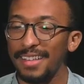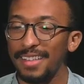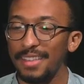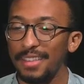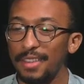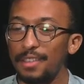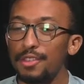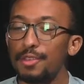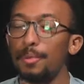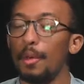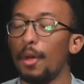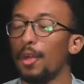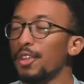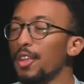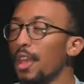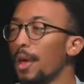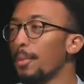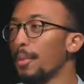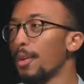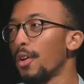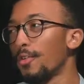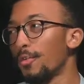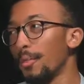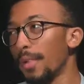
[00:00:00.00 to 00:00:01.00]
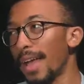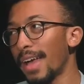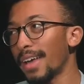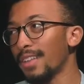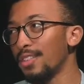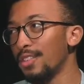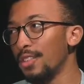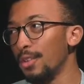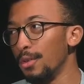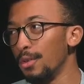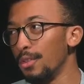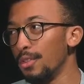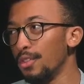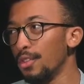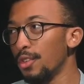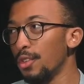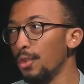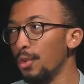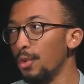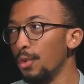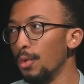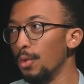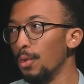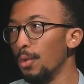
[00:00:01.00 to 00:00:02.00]
small number of black students
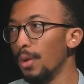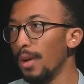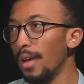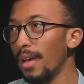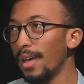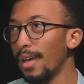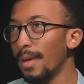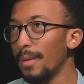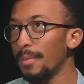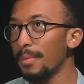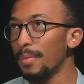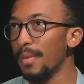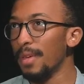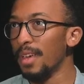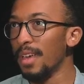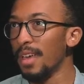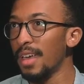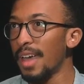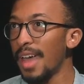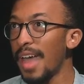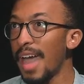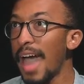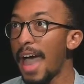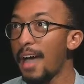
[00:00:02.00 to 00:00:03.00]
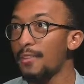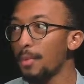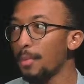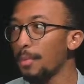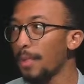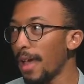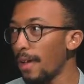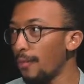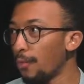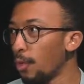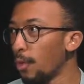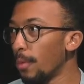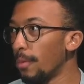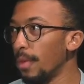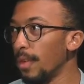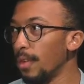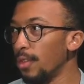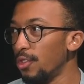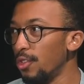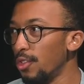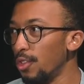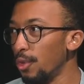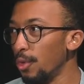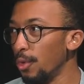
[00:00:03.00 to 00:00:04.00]
who have a platform
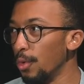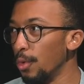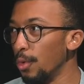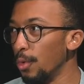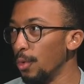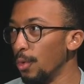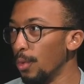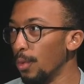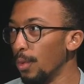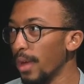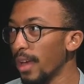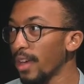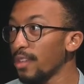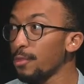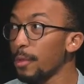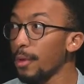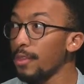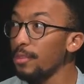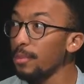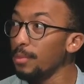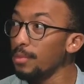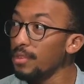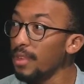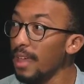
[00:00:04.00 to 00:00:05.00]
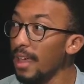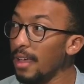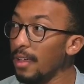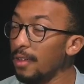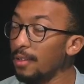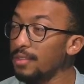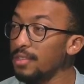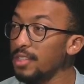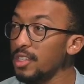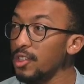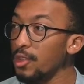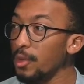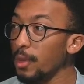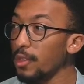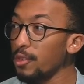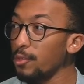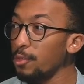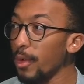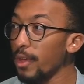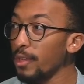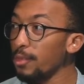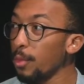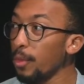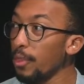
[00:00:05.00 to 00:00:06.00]
to express themselves and to
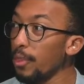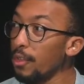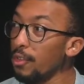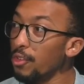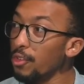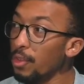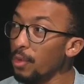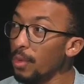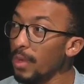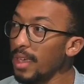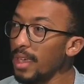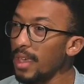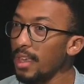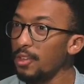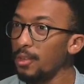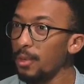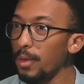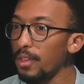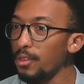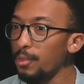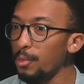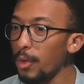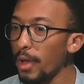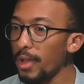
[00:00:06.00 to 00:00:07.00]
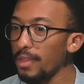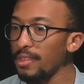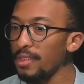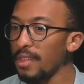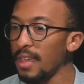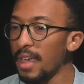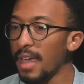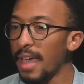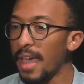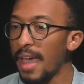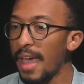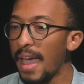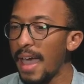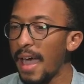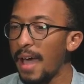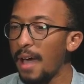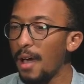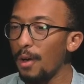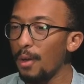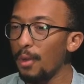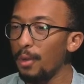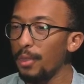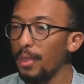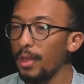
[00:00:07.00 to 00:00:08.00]
express what they're doing and to express
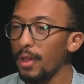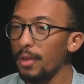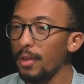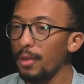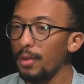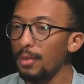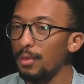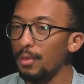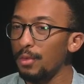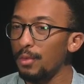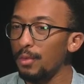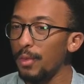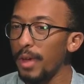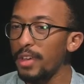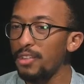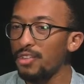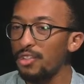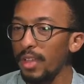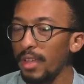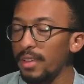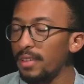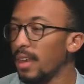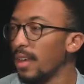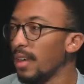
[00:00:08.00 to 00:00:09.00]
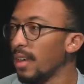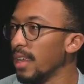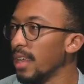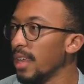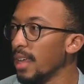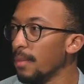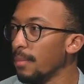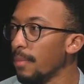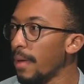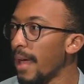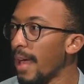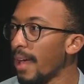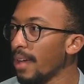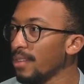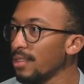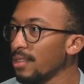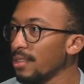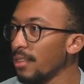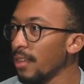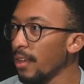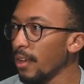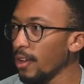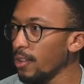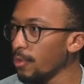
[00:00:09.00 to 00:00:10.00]
how their racial identity impacts
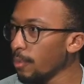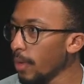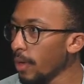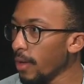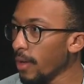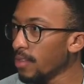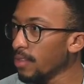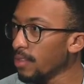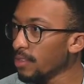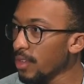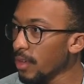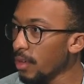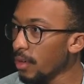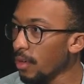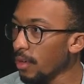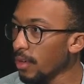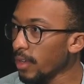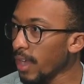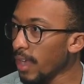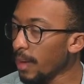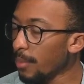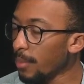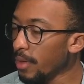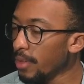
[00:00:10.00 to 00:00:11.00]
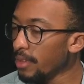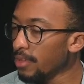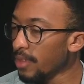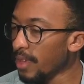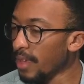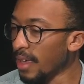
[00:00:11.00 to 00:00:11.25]
their experiences here on campus.